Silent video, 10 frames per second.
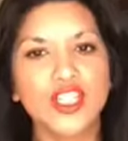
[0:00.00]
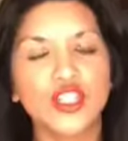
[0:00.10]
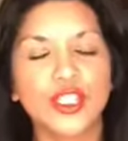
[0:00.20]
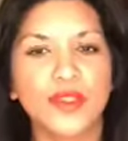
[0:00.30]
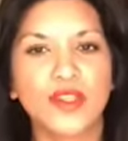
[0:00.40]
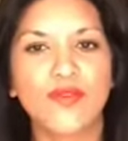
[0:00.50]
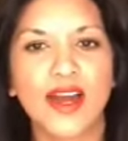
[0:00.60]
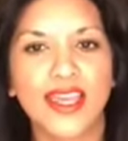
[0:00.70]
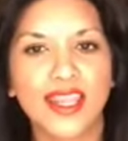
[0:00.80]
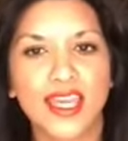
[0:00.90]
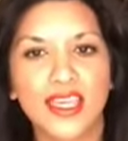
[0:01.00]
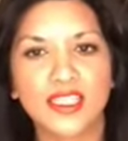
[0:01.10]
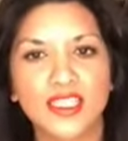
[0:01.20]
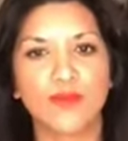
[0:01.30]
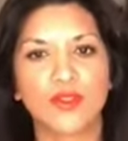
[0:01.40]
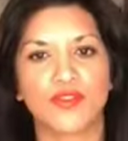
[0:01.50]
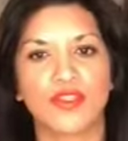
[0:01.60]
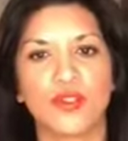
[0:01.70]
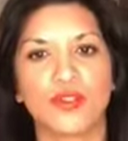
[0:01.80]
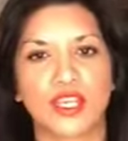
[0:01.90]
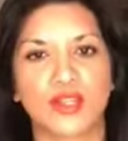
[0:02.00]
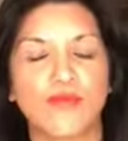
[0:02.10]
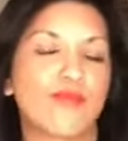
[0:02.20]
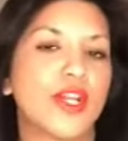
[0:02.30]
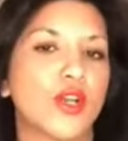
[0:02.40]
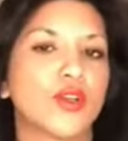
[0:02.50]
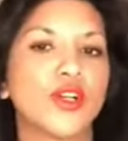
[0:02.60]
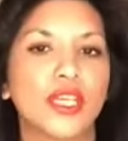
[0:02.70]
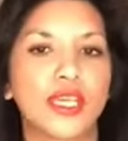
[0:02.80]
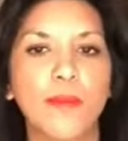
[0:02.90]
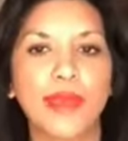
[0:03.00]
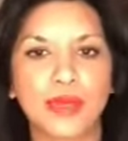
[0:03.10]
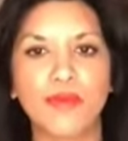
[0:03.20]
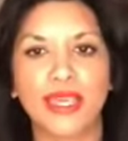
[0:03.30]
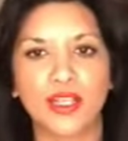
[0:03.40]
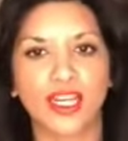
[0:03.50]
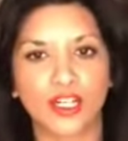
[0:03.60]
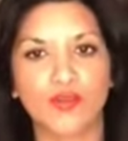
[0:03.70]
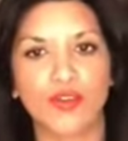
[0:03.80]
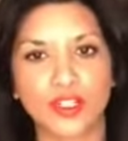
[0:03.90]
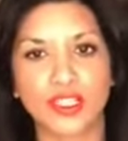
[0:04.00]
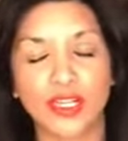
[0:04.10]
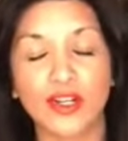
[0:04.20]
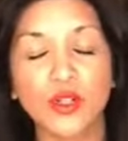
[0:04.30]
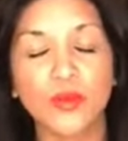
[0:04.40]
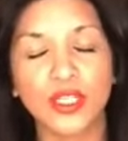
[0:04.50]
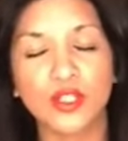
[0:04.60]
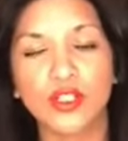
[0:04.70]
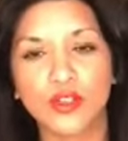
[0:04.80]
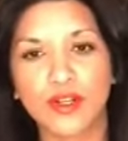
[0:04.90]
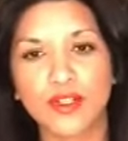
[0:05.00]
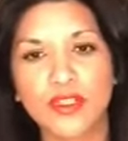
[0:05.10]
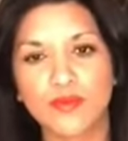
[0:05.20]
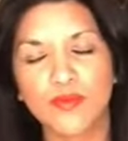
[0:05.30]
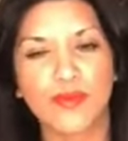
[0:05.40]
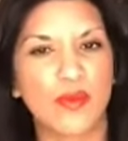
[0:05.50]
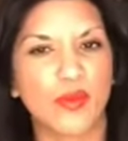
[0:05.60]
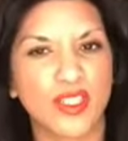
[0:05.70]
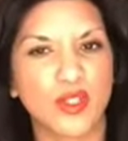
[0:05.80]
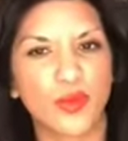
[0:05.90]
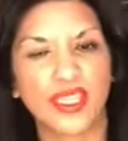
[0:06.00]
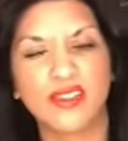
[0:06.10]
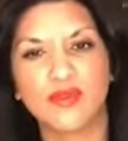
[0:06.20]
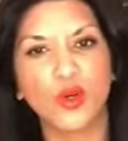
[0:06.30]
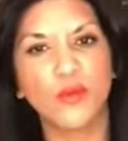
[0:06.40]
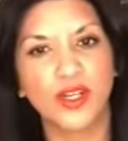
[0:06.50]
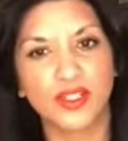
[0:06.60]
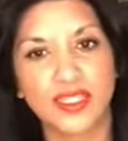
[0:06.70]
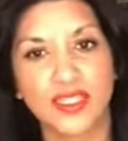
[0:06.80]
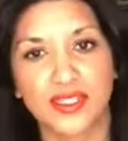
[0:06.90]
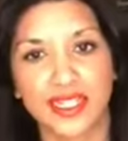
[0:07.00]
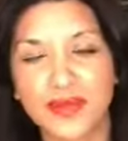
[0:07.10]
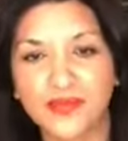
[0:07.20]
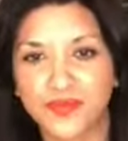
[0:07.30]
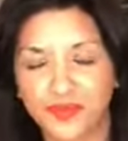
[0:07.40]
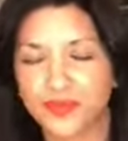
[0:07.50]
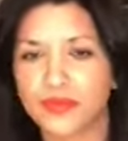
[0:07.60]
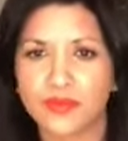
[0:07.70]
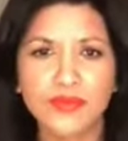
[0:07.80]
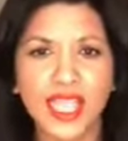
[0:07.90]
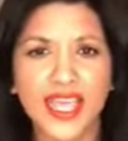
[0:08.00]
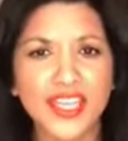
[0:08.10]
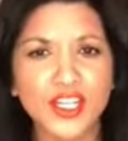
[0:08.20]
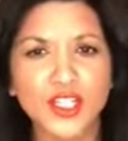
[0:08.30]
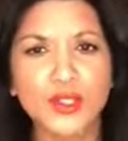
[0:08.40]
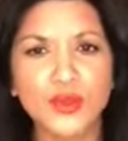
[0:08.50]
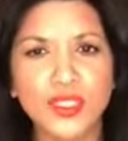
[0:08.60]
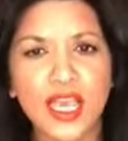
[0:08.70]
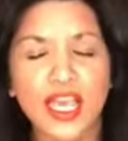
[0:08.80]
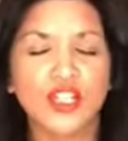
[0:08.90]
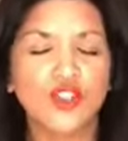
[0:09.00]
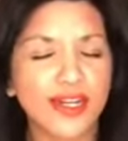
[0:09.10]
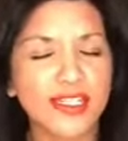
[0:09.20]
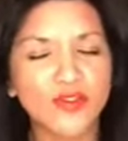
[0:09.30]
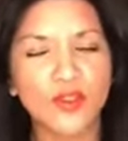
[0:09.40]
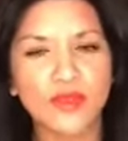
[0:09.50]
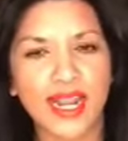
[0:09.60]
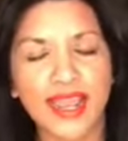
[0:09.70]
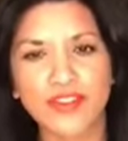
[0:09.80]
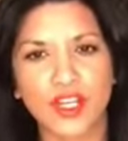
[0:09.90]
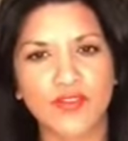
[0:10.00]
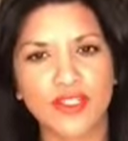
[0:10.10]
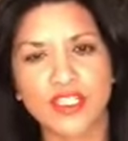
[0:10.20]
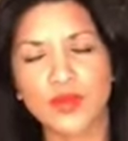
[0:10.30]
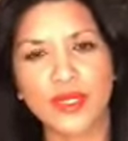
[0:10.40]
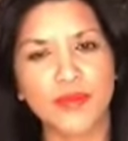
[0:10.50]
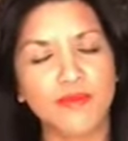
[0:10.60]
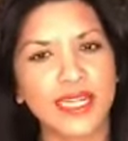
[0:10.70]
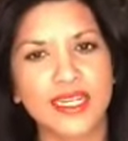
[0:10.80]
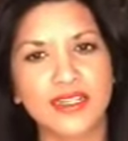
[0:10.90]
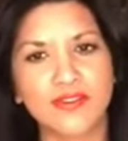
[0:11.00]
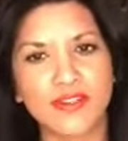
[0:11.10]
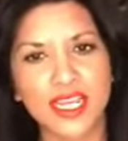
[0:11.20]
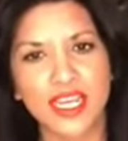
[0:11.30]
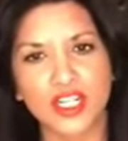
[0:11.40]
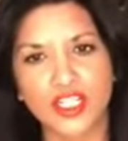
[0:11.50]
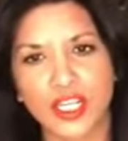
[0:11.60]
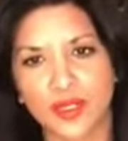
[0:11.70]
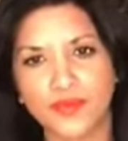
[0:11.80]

you're doing the right thing in terms of using, you know, cooking a big meal like a roast. And I normally cook a roast about once a week, normally on a Sunday, and then transform the leftovers into a completely different dish. So